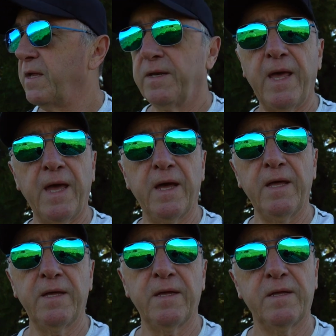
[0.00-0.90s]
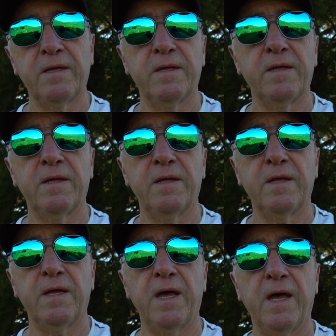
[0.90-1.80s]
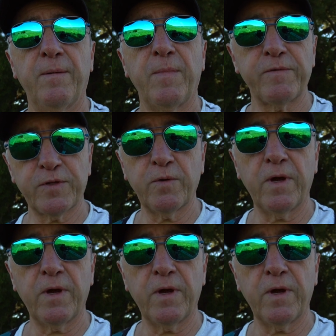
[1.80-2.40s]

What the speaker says: now I've still